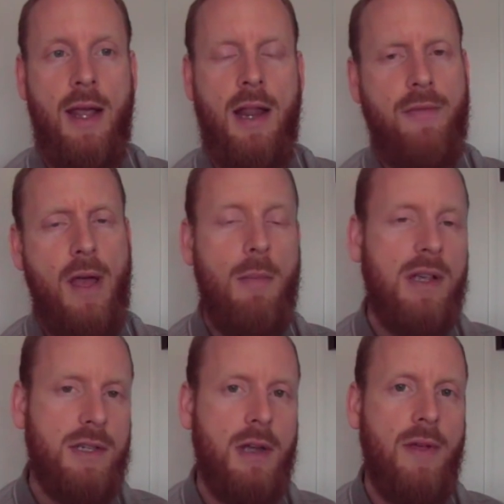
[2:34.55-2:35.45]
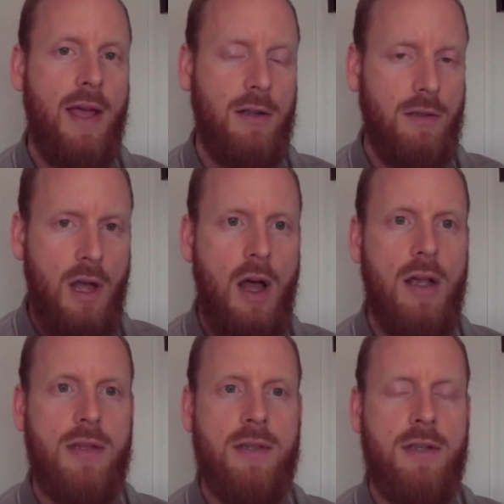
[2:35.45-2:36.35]
And I found myself at a
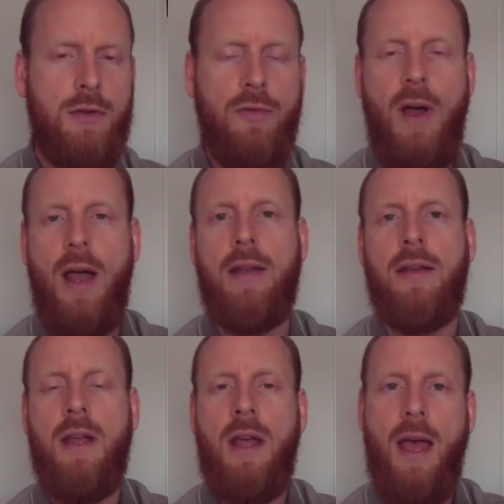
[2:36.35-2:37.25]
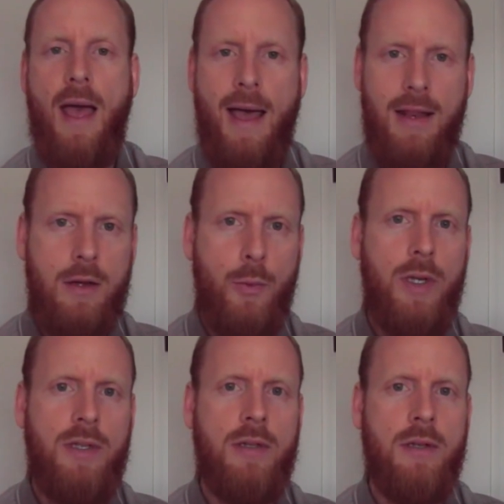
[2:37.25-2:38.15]
loss to find
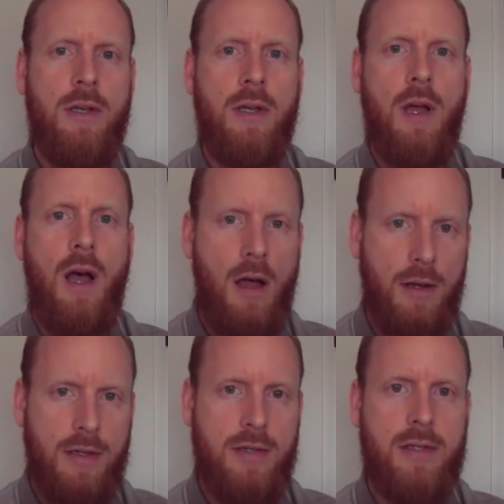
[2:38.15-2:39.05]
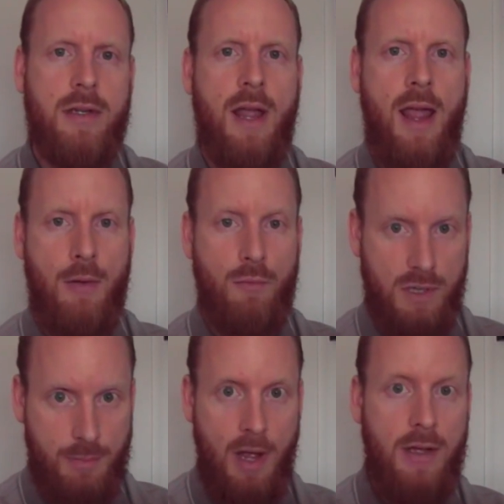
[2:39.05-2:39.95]
adequate, honest
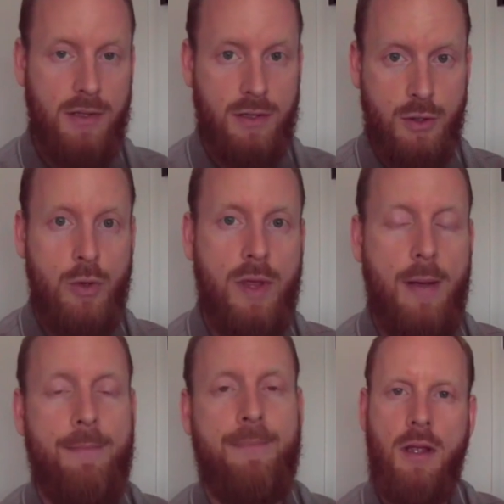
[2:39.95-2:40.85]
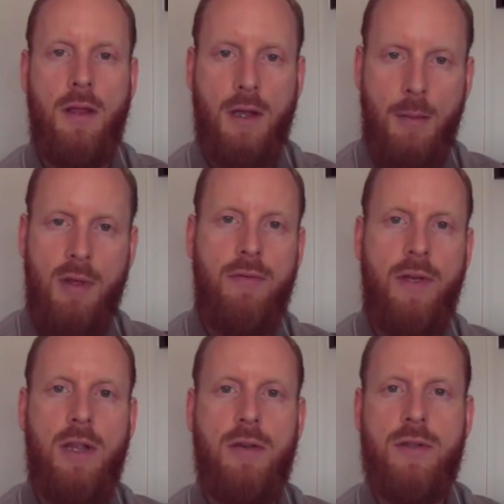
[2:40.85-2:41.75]
responses to them. In the coming
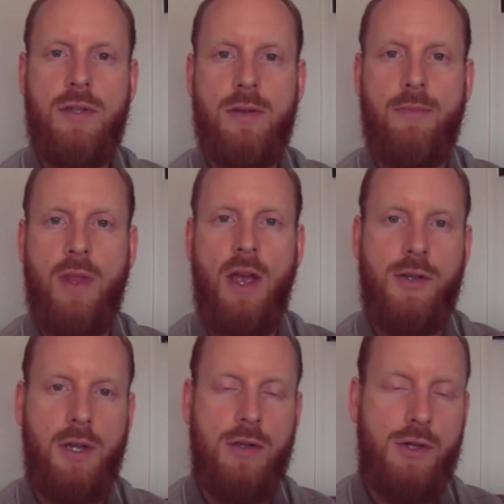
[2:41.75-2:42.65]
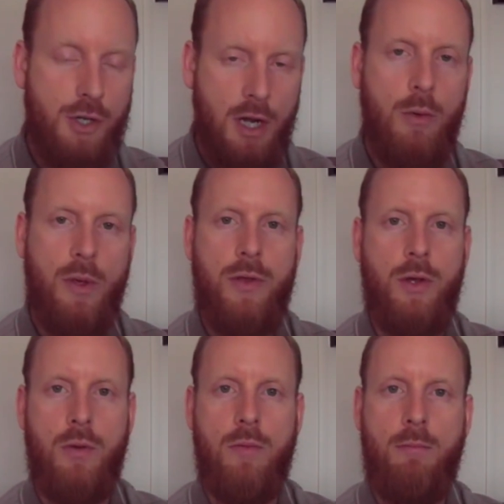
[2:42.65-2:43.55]
videos, I shall share with
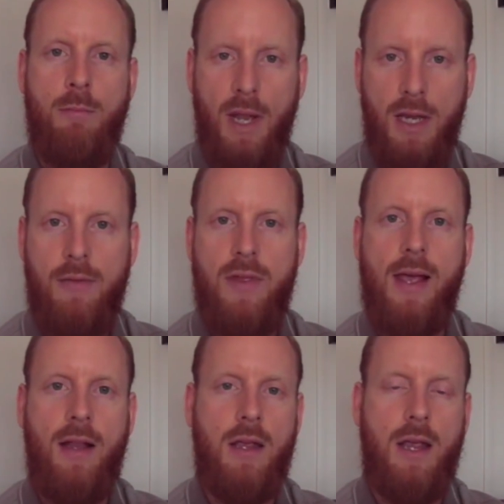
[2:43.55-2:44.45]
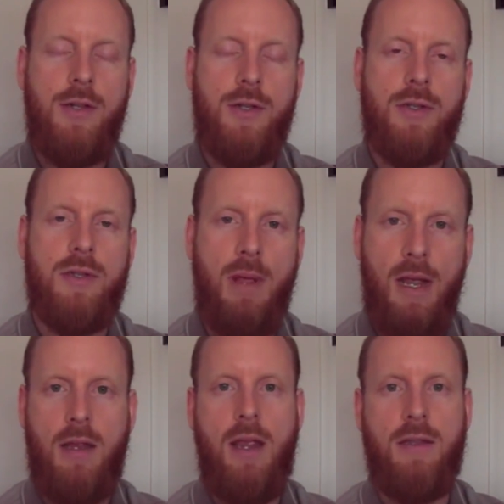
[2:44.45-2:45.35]
you many of the allegations
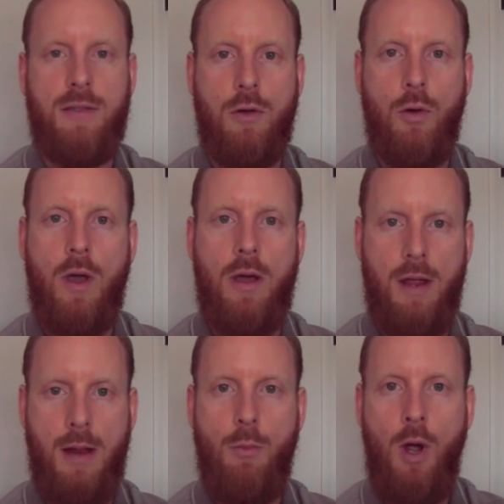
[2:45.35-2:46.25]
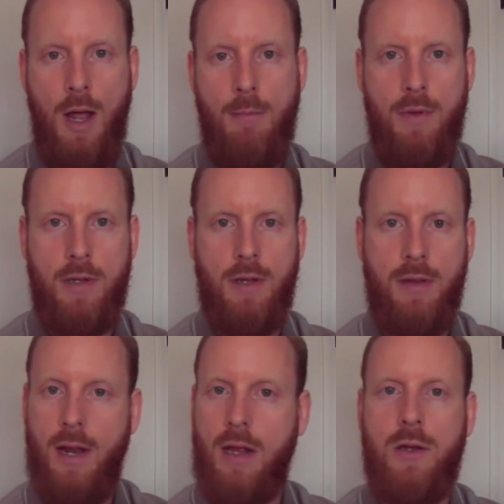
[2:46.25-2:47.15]
made against the Quran and Muhammad
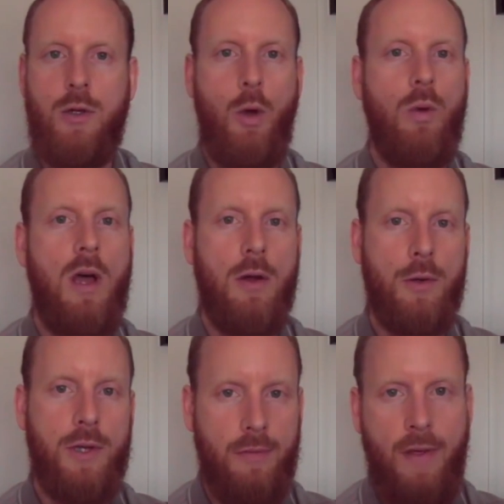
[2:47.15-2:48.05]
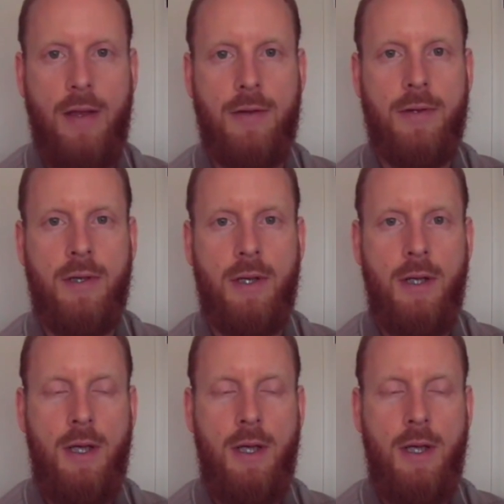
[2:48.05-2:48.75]
that I could no longer defend.